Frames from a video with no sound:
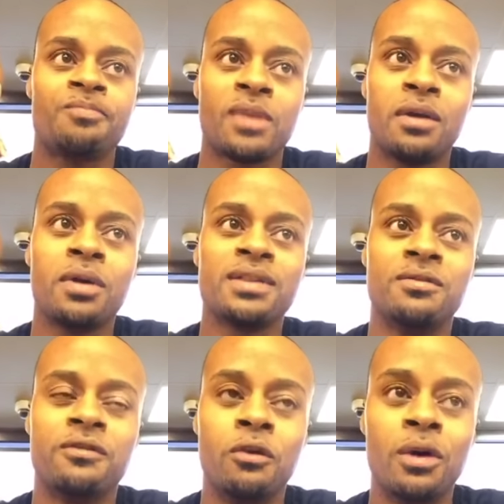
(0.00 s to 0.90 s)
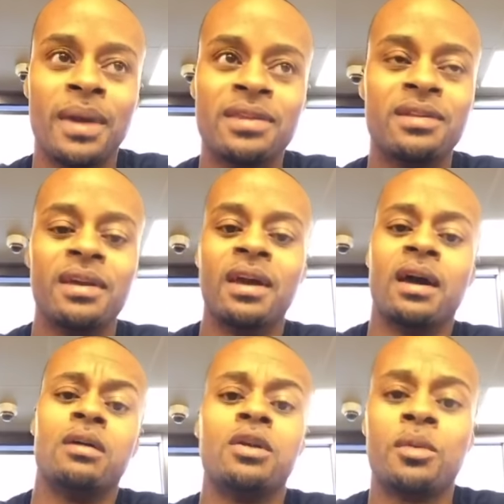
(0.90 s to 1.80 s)
I don't like the format that they
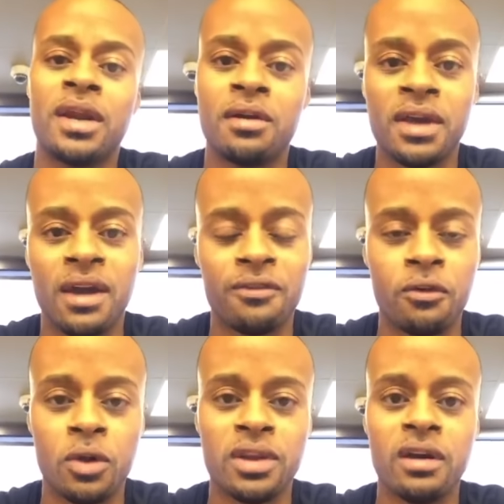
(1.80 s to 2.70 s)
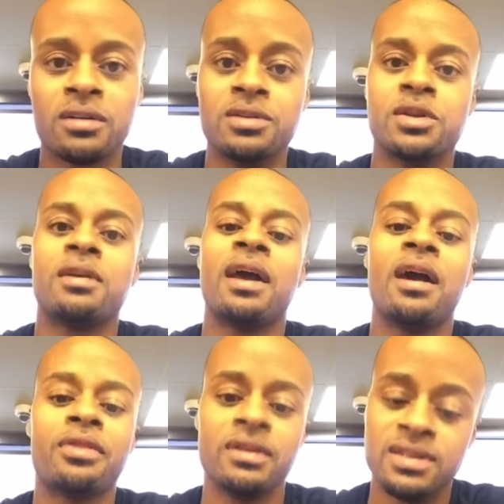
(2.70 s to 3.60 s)
got. I don't know why they only got four dunkers. All the
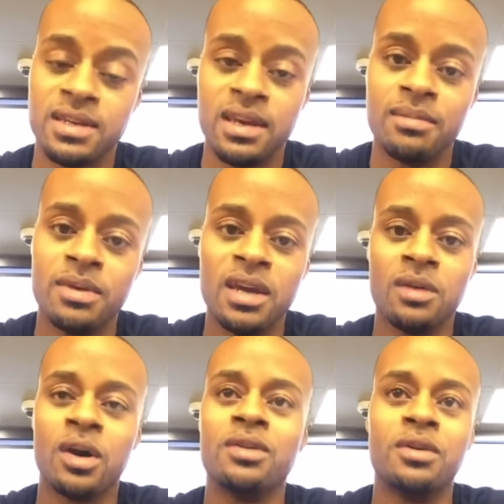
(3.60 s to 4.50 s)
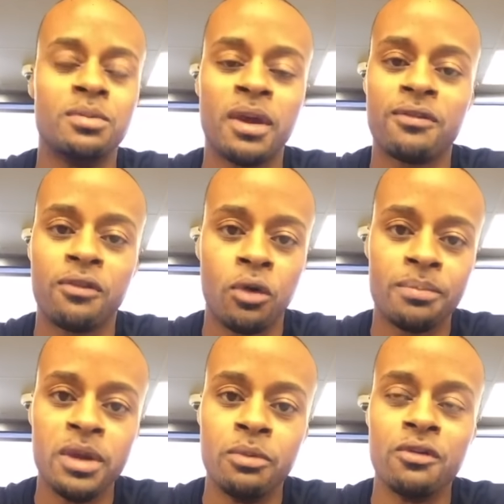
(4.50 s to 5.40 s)
athletes in the NBA, why you only pick
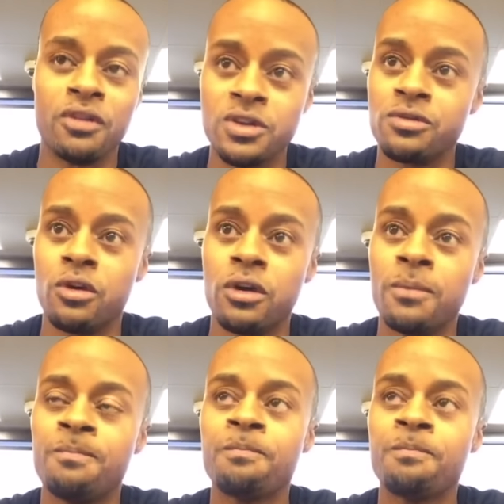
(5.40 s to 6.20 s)
four people, first of all.